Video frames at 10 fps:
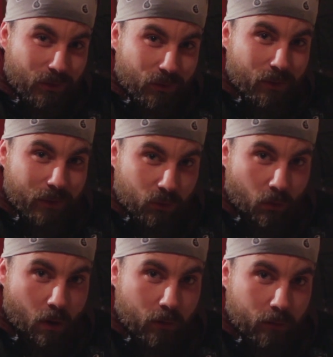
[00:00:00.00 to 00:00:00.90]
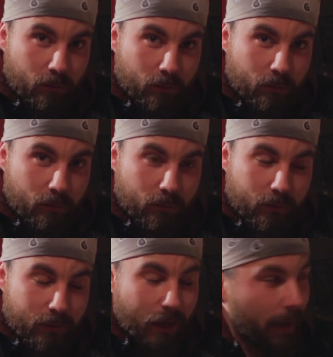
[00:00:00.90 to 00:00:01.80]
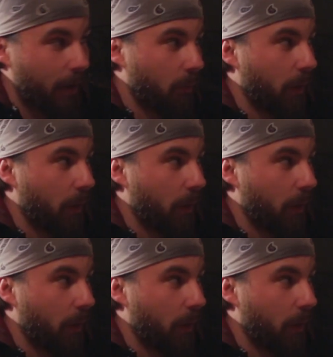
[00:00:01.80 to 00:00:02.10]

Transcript: you're doing is wrong, it's kind of how it